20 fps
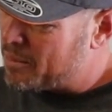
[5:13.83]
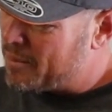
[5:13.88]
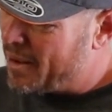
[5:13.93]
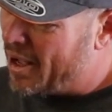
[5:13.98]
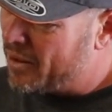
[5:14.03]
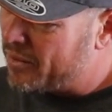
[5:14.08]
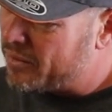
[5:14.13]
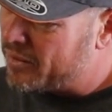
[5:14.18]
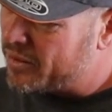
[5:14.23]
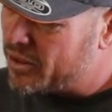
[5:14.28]

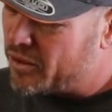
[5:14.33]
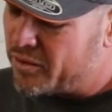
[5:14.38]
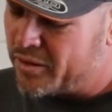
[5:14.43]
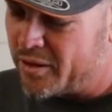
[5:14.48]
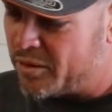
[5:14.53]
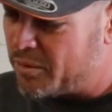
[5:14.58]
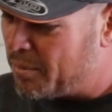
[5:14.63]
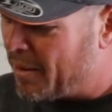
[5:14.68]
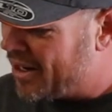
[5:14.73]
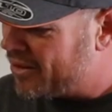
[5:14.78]
about
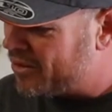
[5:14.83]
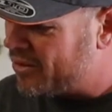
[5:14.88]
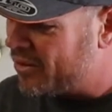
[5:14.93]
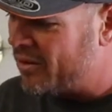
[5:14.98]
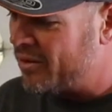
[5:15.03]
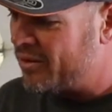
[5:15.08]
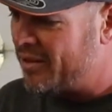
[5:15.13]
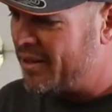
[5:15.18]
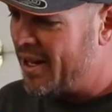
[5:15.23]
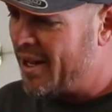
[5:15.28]
using
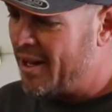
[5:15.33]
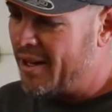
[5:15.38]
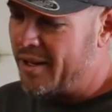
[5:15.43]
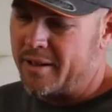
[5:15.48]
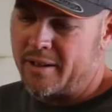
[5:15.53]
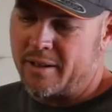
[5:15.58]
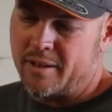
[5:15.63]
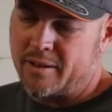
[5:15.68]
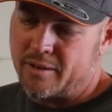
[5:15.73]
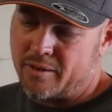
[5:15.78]
spacers, and
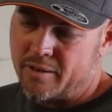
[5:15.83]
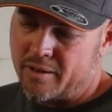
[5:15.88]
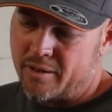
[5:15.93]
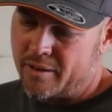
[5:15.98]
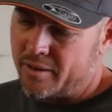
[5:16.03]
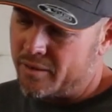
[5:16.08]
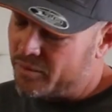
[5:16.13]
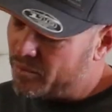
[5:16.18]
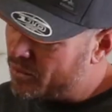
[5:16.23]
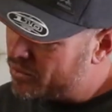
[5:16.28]
that
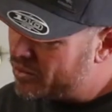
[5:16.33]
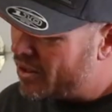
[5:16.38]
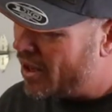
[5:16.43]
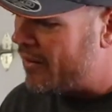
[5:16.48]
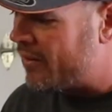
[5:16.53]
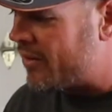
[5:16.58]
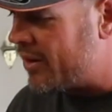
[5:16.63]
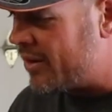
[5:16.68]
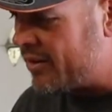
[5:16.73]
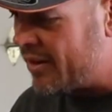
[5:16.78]
it throws
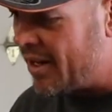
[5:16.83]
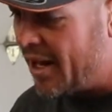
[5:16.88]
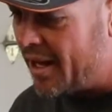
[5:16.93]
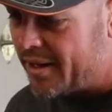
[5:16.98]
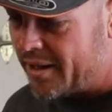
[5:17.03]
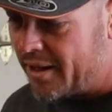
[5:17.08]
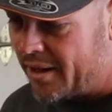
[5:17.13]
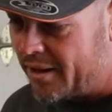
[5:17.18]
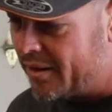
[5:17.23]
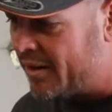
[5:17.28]
off this, that,
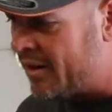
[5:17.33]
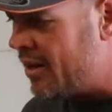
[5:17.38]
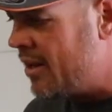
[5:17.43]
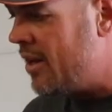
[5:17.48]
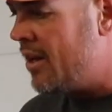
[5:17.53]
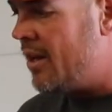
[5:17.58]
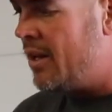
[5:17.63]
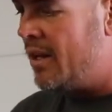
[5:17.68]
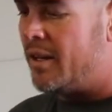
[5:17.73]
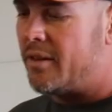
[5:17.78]
and the other.
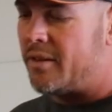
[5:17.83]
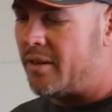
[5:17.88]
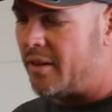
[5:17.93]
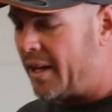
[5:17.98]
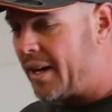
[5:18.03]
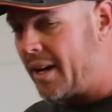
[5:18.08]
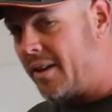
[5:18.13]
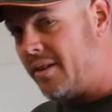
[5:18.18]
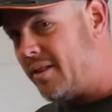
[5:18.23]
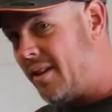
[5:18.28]

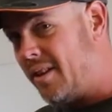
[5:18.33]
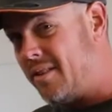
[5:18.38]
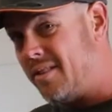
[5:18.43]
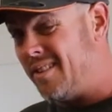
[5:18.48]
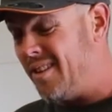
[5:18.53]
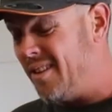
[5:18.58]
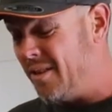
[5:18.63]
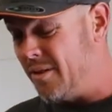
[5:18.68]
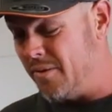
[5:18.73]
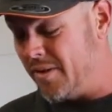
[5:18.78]
Like I said, it's
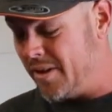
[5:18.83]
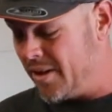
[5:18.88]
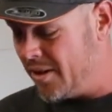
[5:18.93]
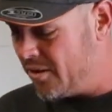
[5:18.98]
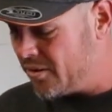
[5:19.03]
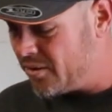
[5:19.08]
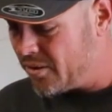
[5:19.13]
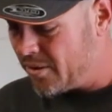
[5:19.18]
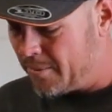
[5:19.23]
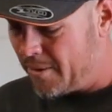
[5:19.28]
another
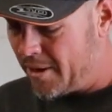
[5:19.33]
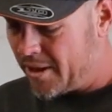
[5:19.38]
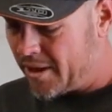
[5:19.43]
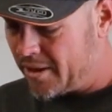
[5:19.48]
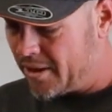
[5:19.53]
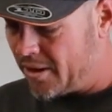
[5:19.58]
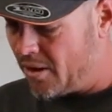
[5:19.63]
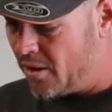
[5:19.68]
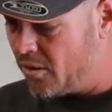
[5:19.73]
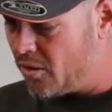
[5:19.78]
video, so I'm not
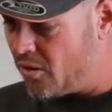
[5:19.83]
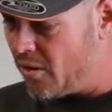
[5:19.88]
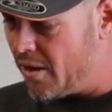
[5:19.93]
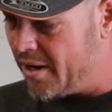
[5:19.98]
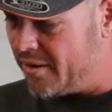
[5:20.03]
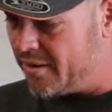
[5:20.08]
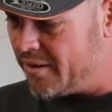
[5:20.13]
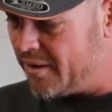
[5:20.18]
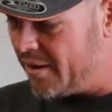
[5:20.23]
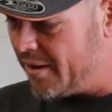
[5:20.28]
going to go
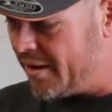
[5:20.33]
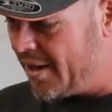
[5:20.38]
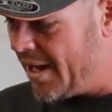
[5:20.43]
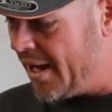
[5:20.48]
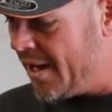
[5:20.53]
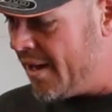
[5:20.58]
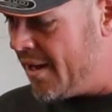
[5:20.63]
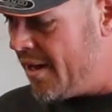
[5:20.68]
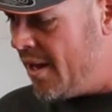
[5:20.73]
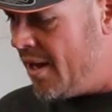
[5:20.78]
crazy on
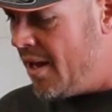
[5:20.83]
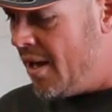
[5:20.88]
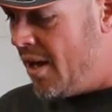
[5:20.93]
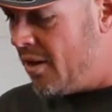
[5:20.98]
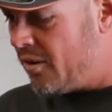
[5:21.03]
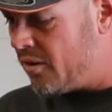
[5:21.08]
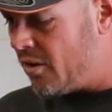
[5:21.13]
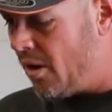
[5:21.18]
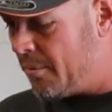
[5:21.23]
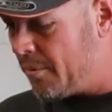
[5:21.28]
that.
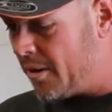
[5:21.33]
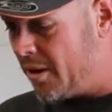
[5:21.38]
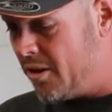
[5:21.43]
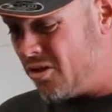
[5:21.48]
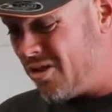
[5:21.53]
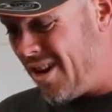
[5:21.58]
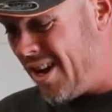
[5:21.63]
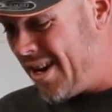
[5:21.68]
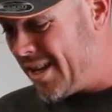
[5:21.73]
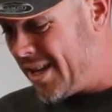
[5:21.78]
So I'm going
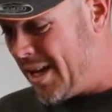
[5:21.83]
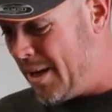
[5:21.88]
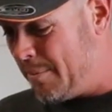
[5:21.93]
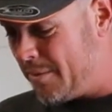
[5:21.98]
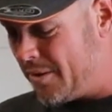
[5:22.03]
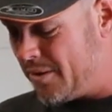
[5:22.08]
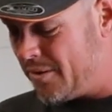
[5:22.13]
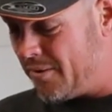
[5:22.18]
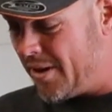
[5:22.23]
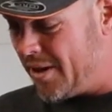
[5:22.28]
to try to
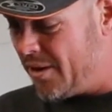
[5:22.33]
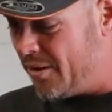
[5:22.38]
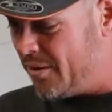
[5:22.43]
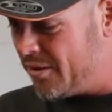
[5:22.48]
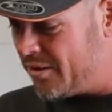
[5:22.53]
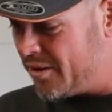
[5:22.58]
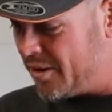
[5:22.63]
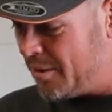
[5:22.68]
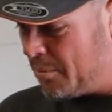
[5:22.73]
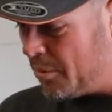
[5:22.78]
keep this video
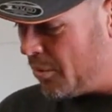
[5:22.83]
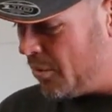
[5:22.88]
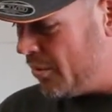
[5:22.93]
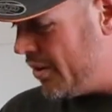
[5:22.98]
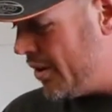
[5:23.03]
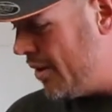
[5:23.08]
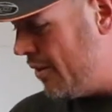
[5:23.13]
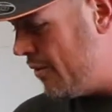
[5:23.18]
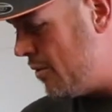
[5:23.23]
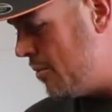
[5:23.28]
as simple
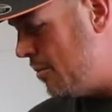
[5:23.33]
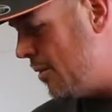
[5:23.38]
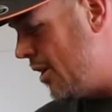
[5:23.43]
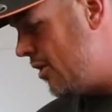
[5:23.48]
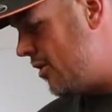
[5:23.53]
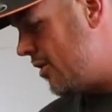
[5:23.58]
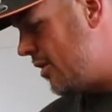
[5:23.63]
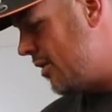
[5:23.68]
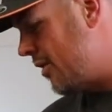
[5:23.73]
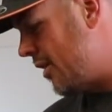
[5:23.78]
with the
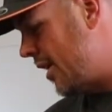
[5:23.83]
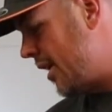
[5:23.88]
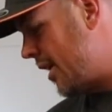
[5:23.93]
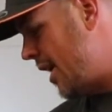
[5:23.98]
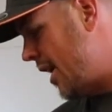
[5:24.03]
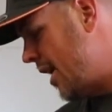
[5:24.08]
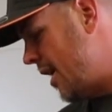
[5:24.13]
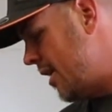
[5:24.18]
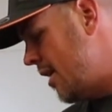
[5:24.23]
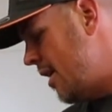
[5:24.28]
information as I
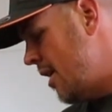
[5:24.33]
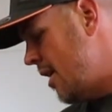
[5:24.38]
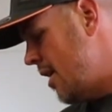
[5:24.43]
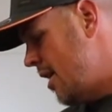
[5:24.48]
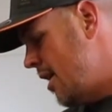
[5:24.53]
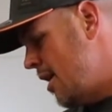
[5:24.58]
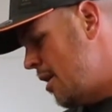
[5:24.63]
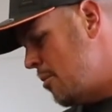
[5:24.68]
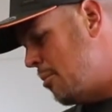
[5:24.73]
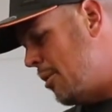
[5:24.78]
can.
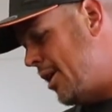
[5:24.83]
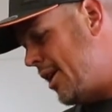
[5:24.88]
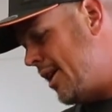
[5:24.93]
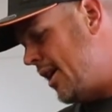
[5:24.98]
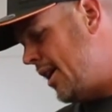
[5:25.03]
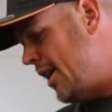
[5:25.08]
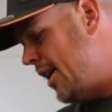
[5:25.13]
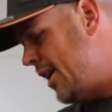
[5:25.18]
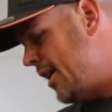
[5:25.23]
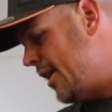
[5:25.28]
But
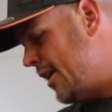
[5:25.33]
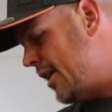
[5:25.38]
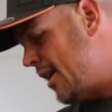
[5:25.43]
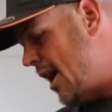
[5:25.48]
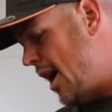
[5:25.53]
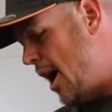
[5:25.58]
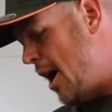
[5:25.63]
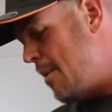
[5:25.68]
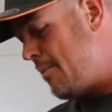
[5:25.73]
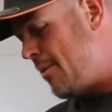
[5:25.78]

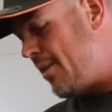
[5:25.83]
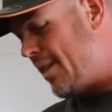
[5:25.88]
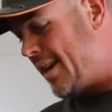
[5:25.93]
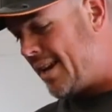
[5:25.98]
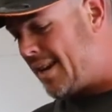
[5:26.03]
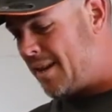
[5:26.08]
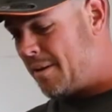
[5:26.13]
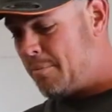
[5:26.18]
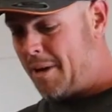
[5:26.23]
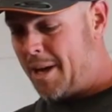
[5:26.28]
I'm
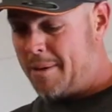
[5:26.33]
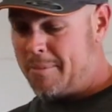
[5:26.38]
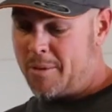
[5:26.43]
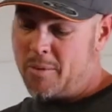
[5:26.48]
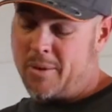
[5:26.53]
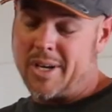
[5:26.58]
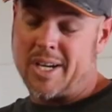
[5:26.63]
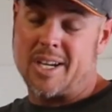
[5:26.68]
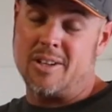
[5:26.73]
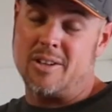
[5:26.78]
thinking maybe
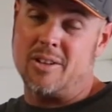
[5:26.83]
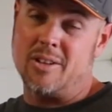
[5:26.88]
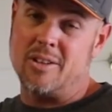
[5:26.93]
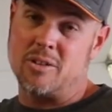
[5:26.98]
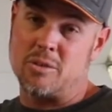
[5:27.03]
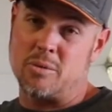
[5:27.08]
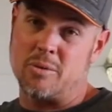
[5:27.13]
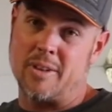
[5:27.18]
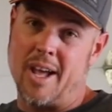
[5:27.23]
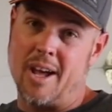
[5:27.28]
we can do
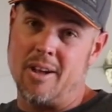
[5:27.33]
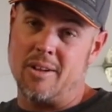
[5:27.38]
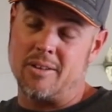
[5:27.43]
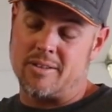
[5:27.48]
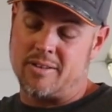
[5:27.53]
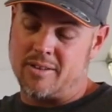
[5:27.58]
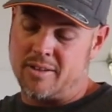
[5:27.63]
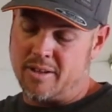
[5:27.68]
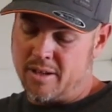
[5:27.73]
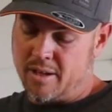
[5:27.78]
this
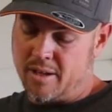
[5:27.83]
without